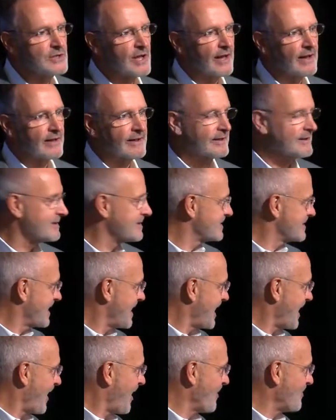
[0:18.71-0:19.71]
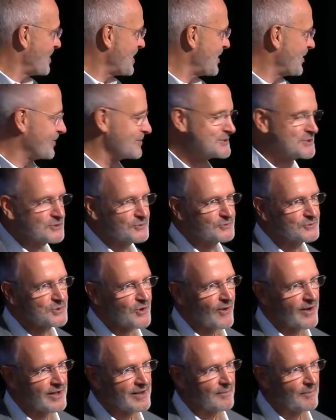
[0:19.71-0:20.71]
Uh, up here to
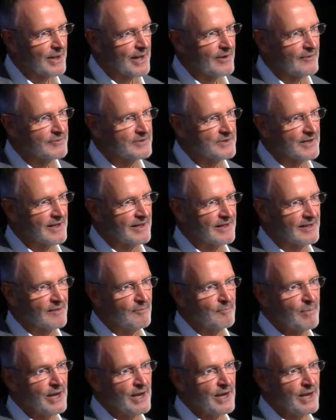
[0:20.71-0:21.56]
talk about uh,